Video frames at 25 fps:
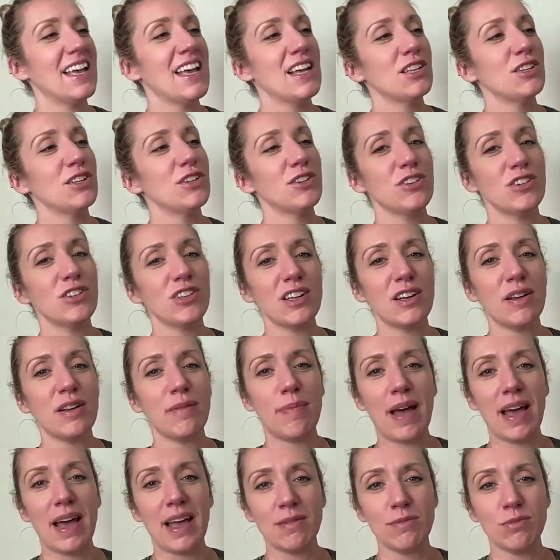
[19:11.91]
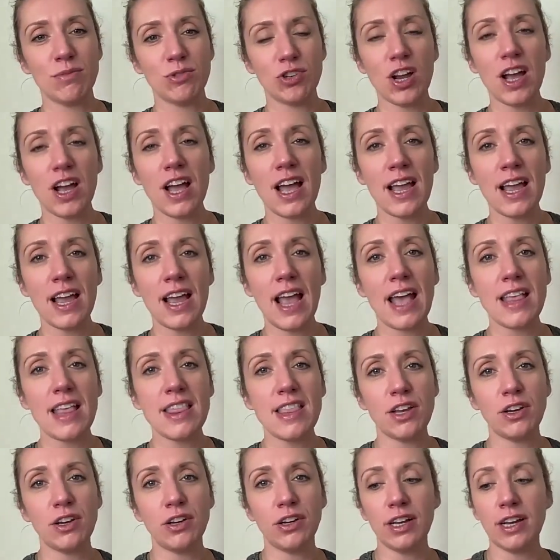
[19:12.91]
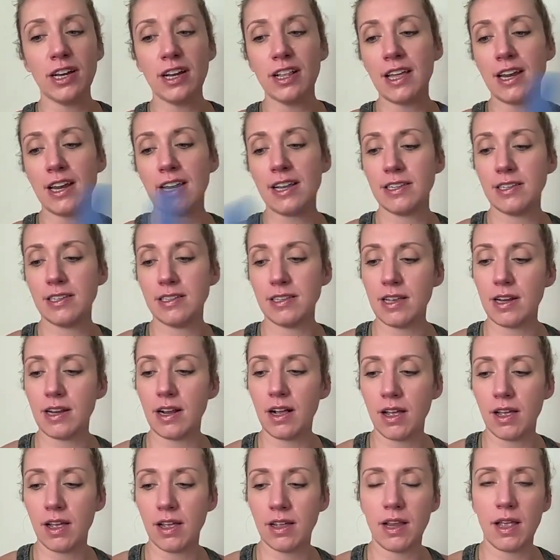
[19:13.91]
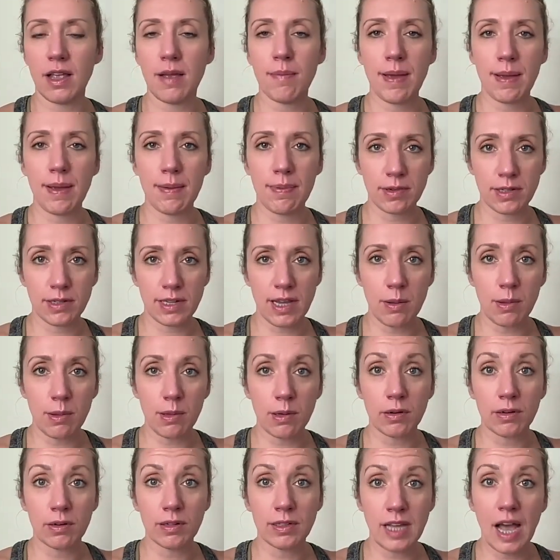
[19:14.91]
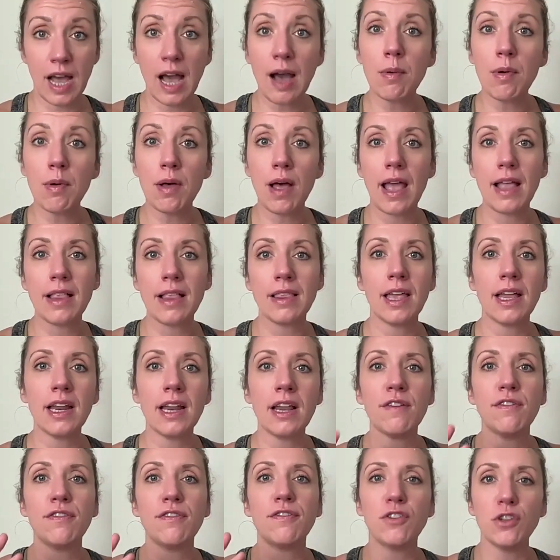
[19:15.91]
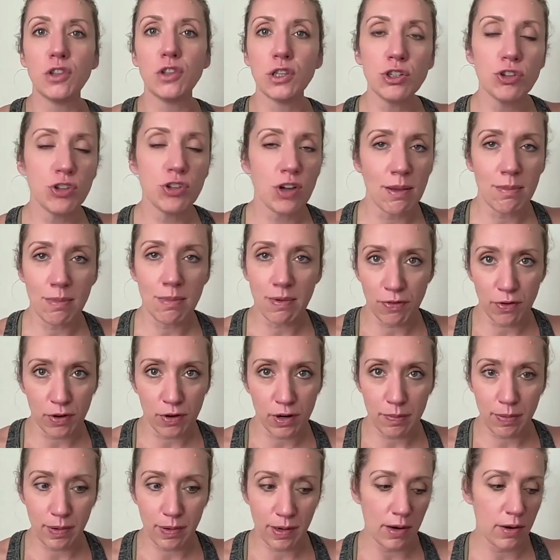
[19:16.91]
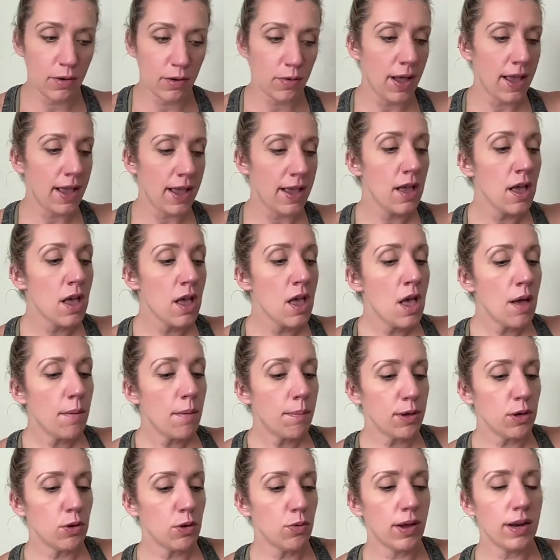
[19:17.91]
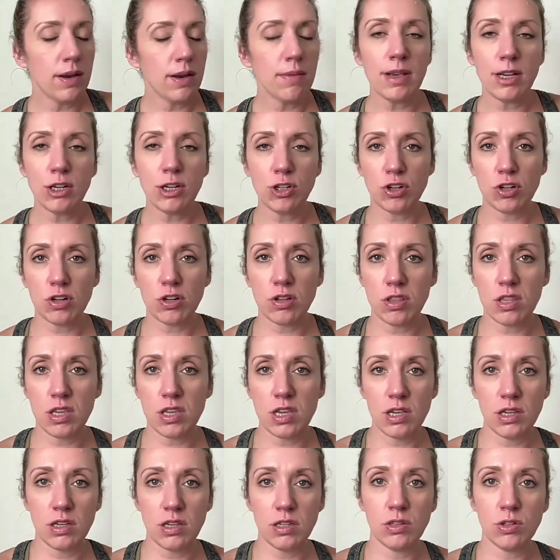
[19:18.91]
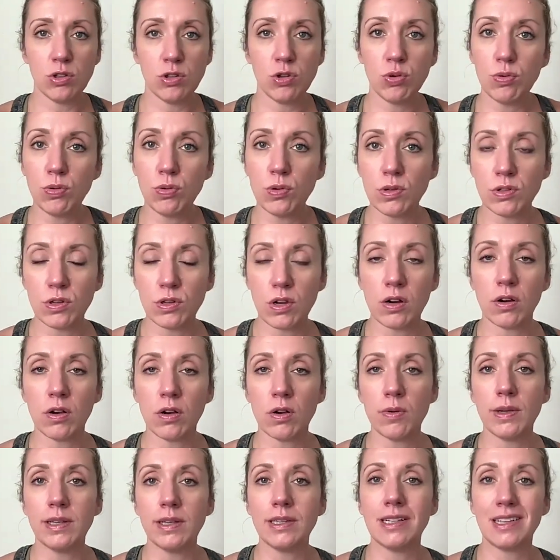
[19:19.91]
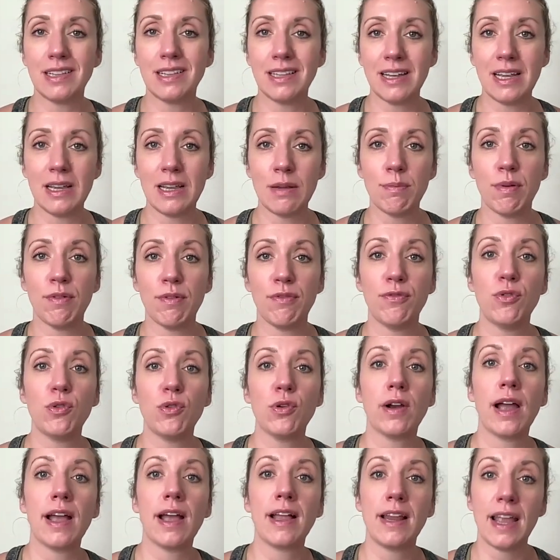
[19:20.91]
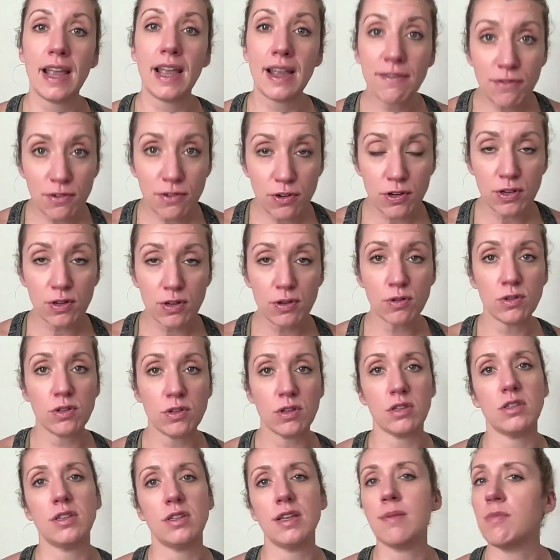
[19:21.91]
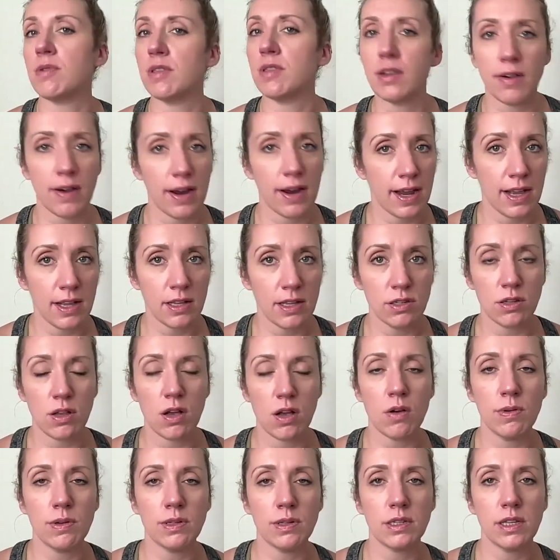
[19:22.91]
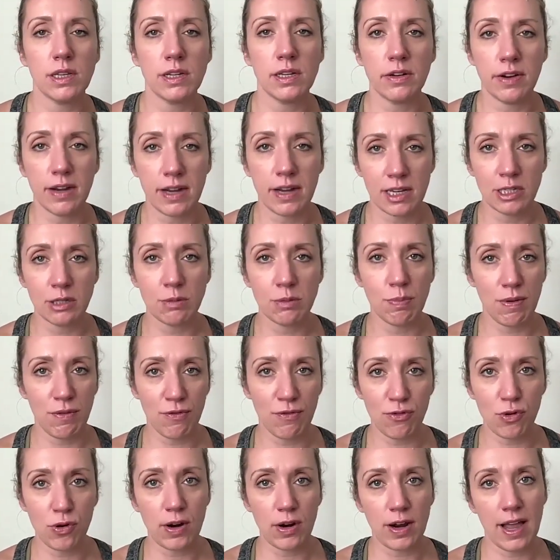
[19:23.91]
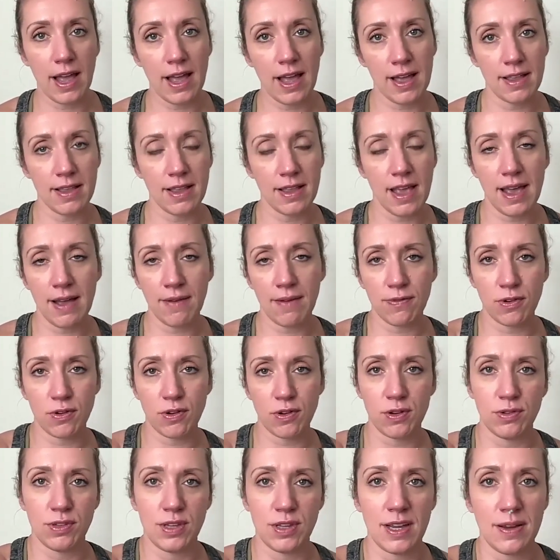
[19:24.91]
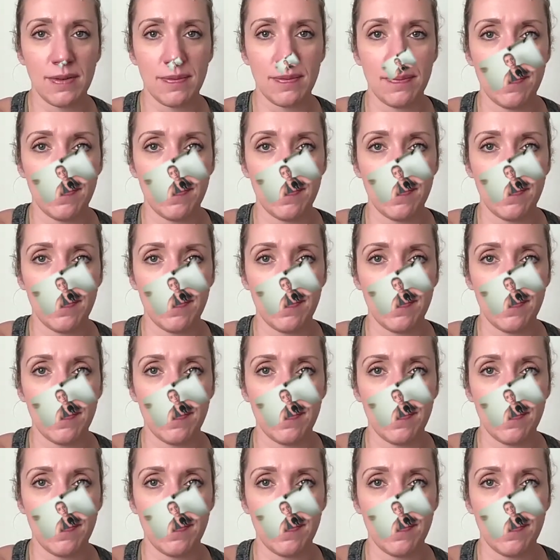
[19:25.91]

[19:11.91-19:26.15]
So you're just going to pat them dry, and then you're going to let it sit on a paper towel or a towel and let it fully dry before you put it away. But you want to make sure these tools are always clean before and after use. Same with your hands. Always clean your hands before and after using.